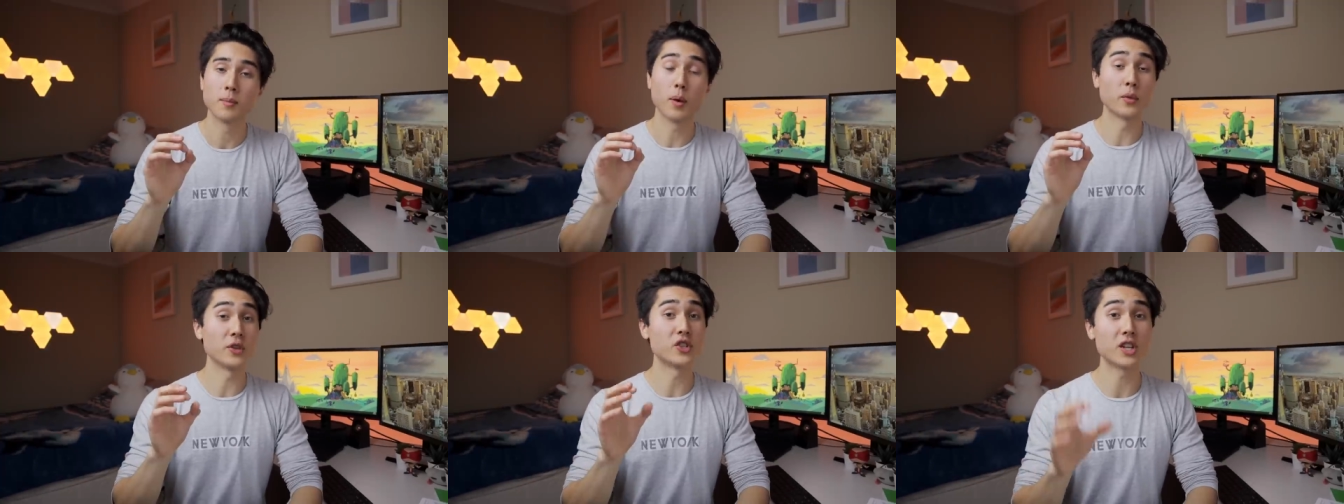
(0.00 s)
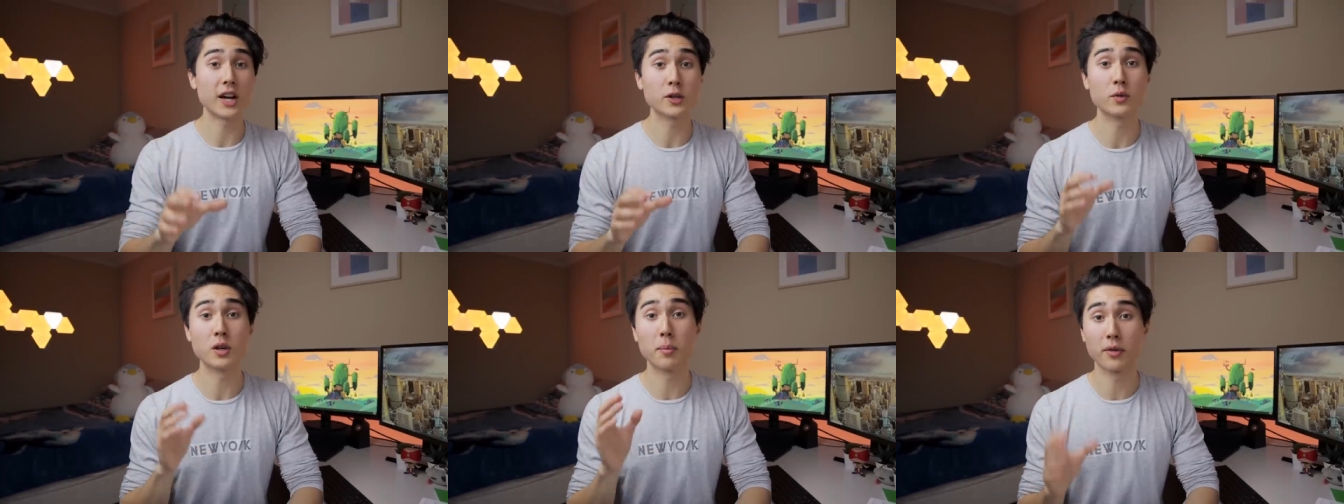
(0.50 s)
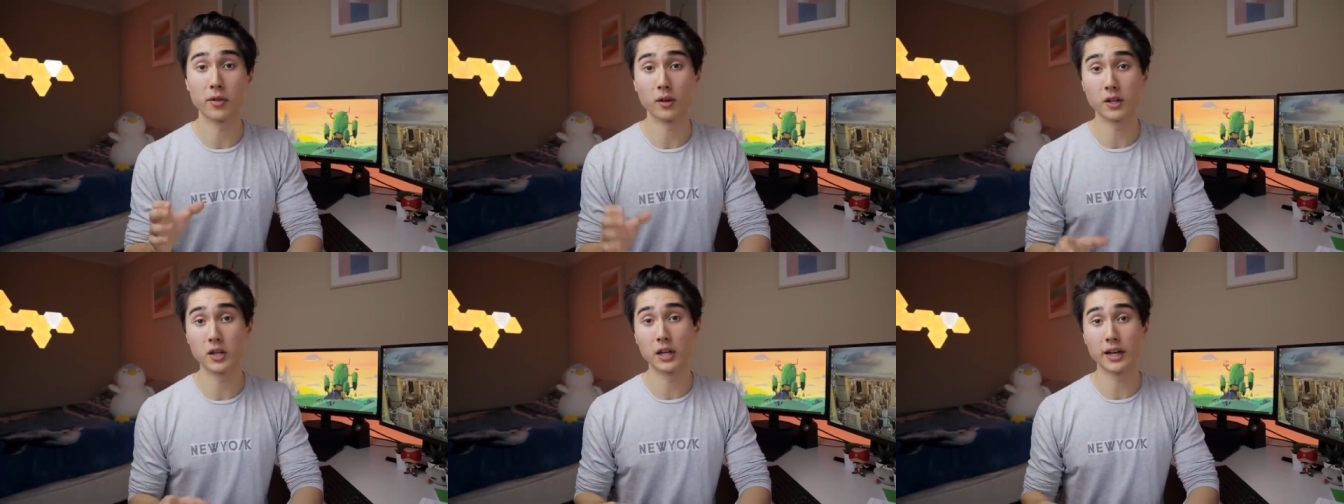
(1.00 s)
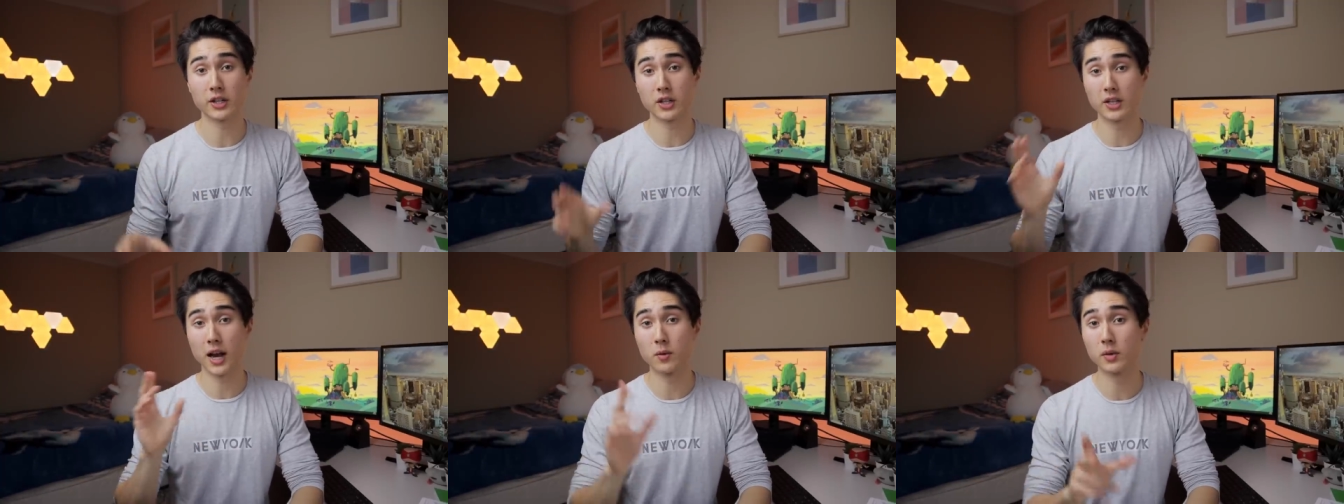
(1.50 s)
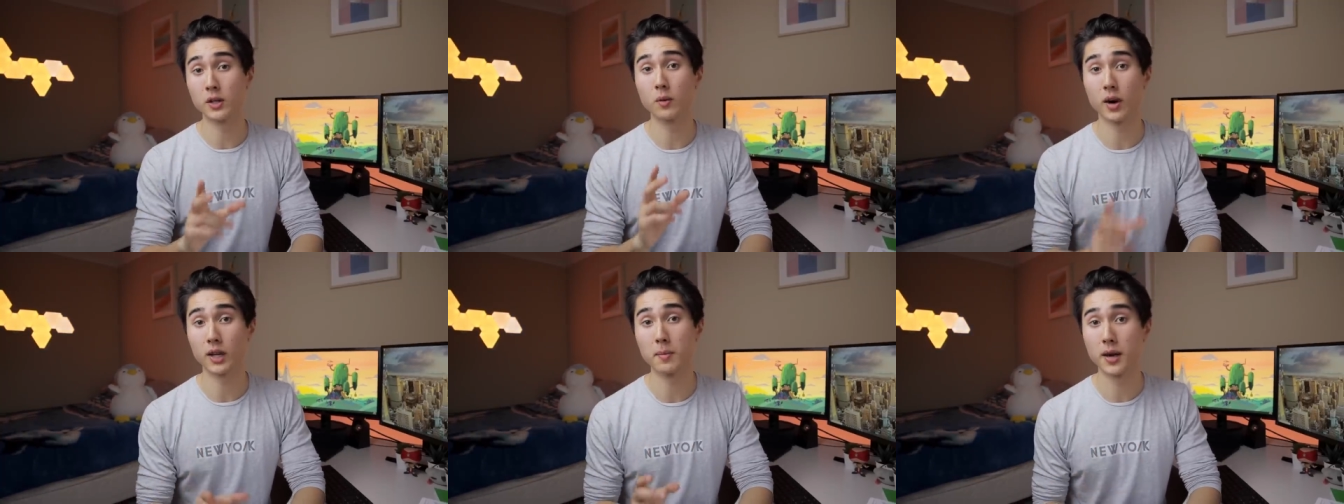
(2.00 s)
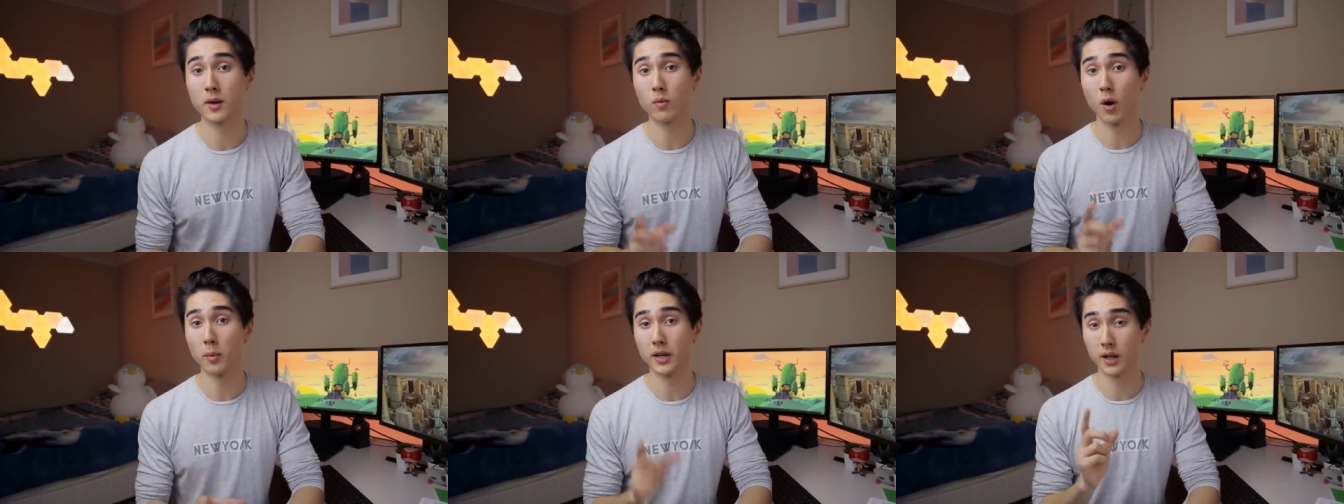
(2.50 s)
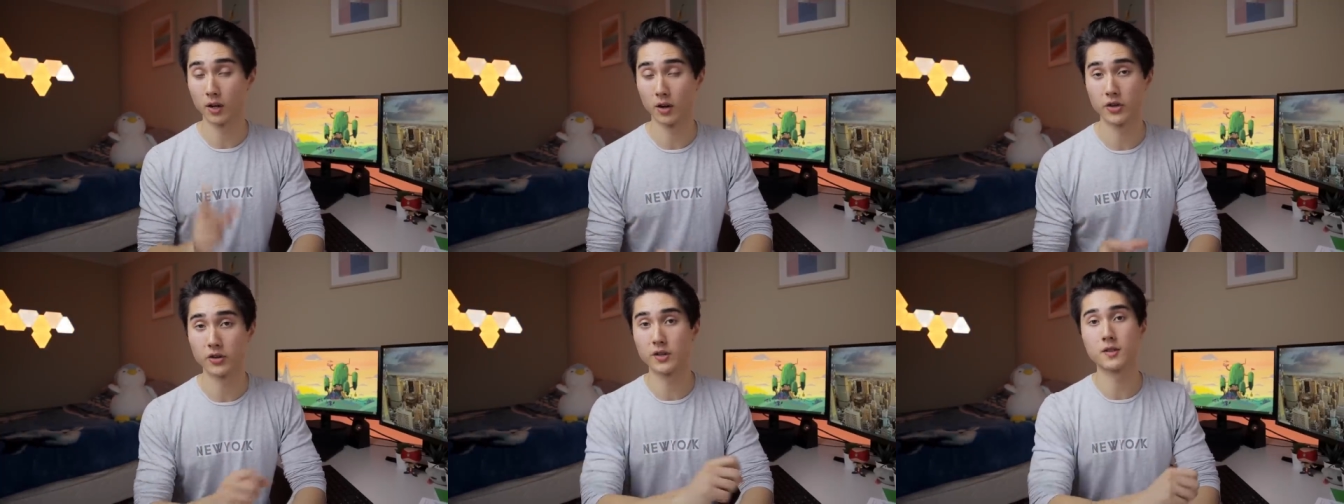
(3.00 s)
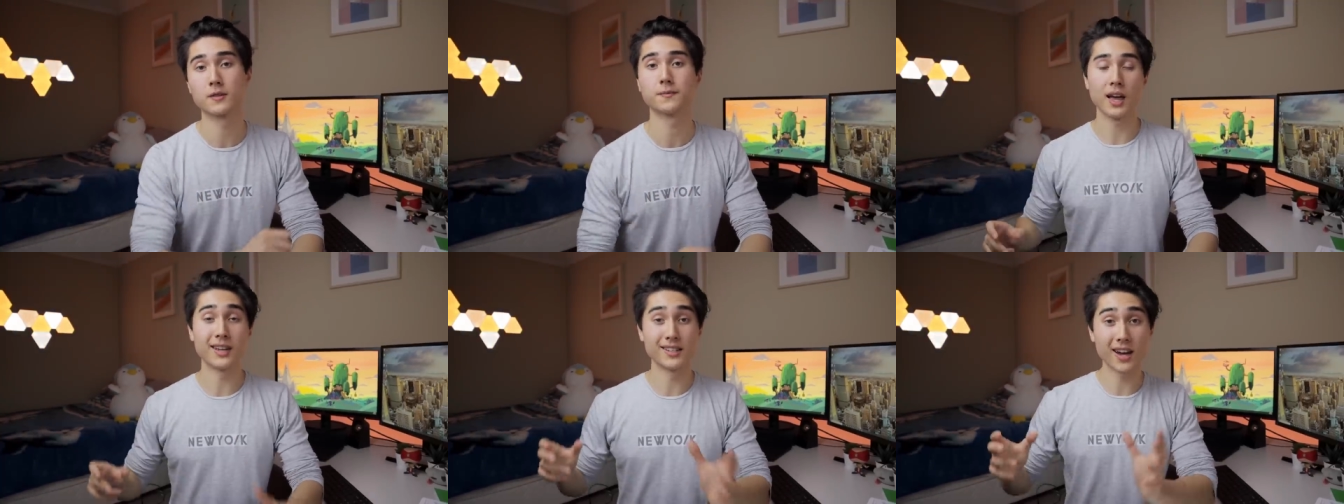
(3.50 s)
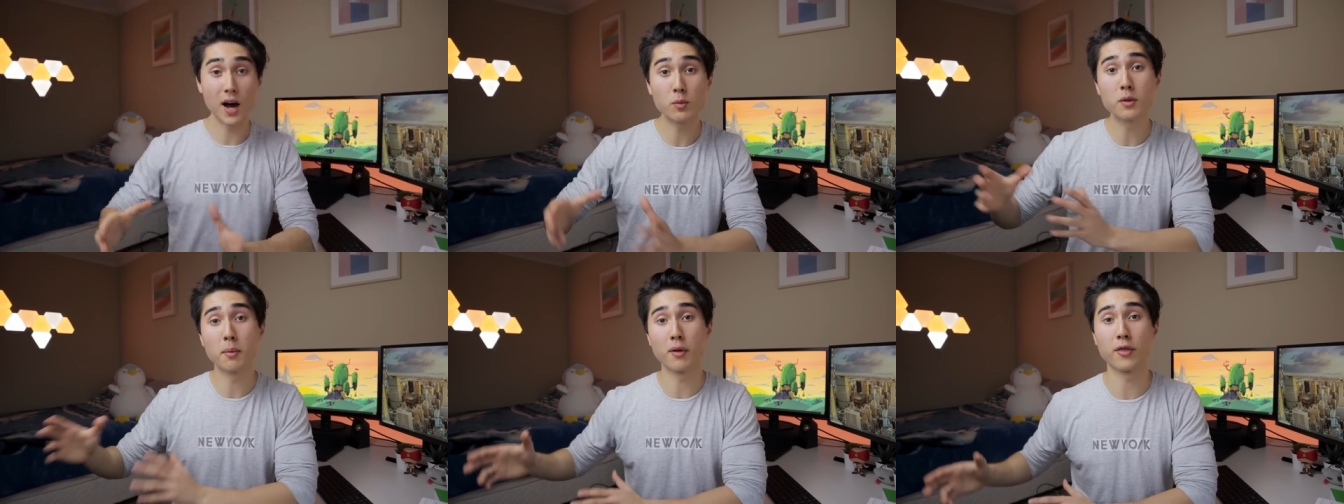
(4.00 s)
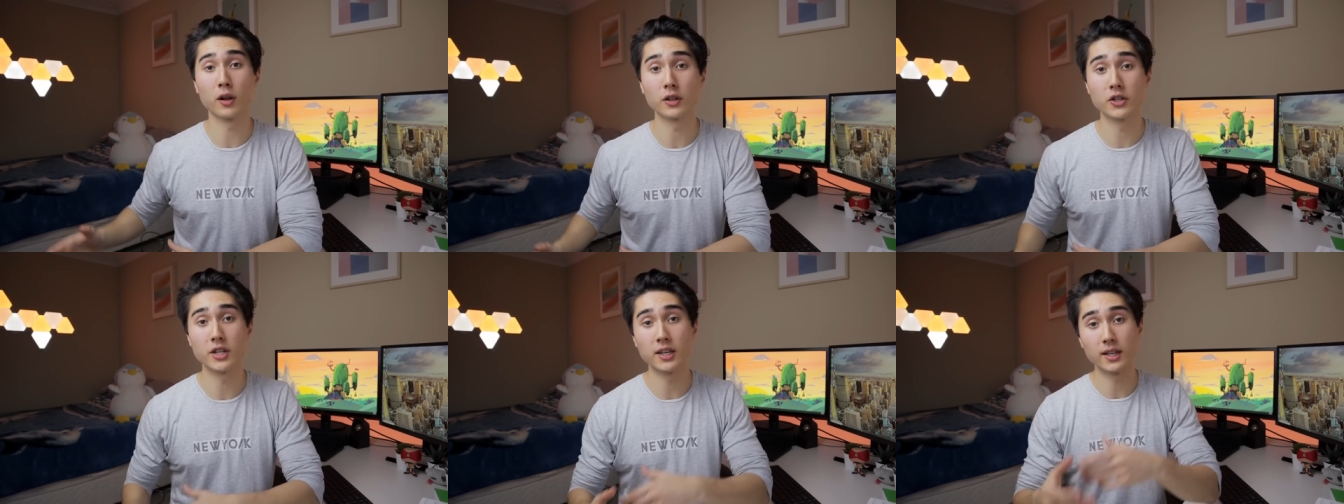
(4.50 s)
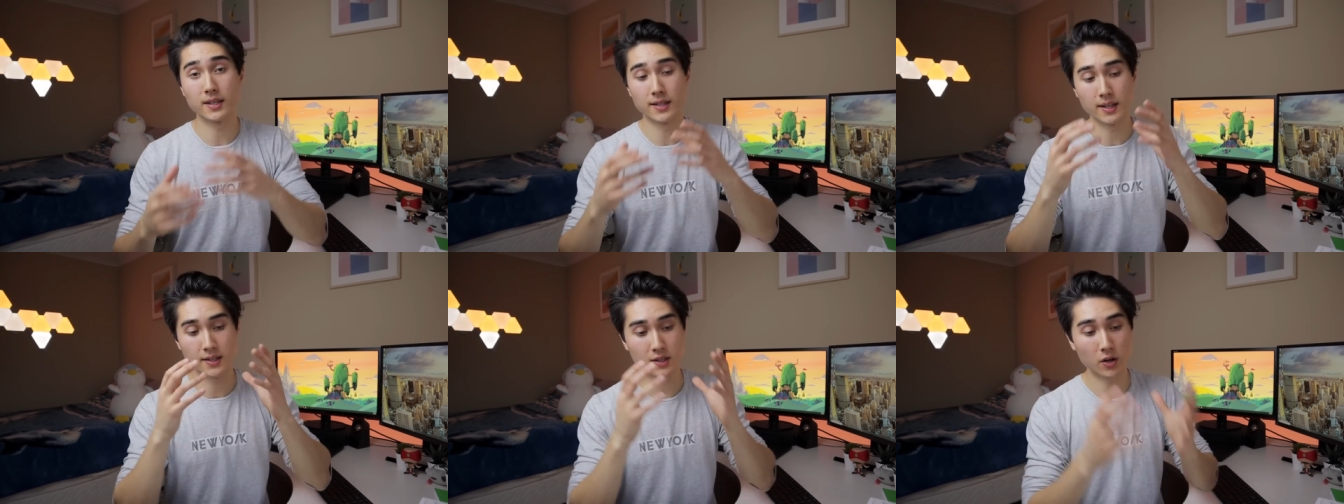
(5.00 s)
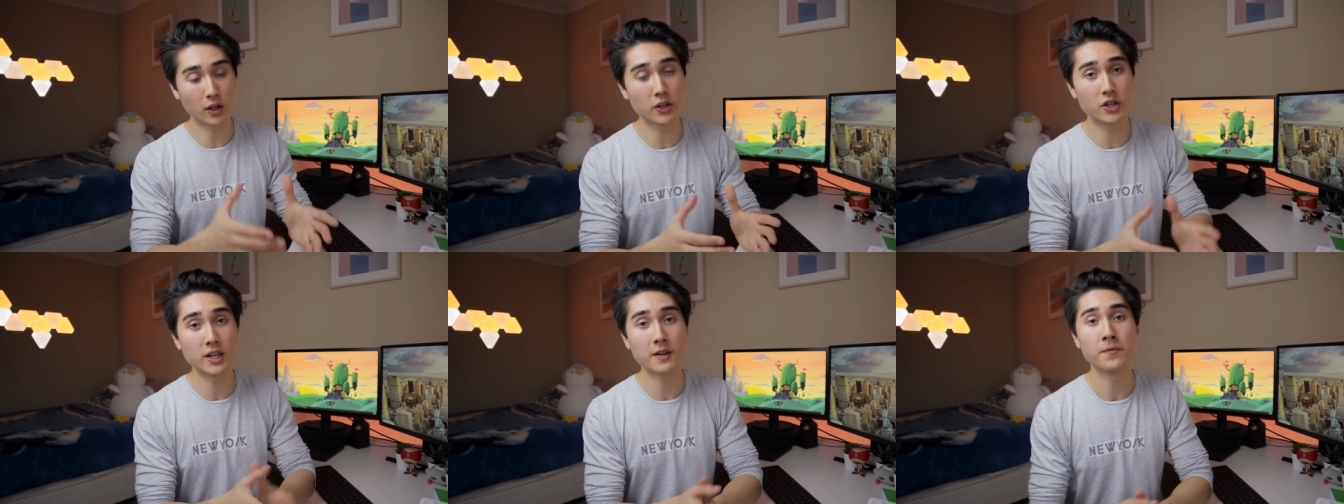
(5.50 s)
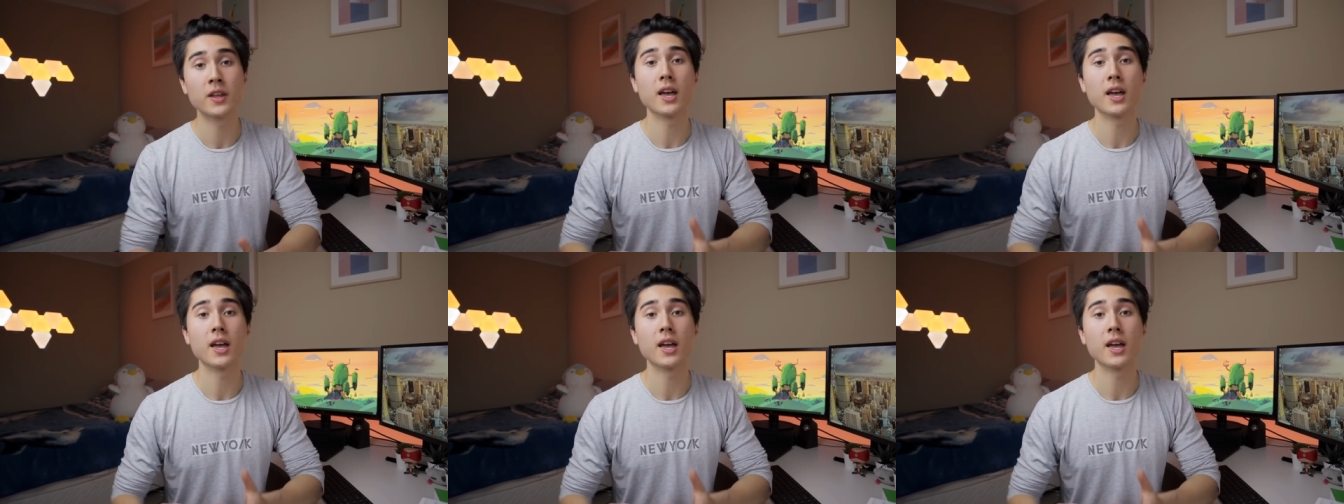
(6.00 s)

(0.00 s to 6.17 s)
But when you start doing your pathology lectures, I'd really recommend Robin and Cochran's. And tied with pathology is histology,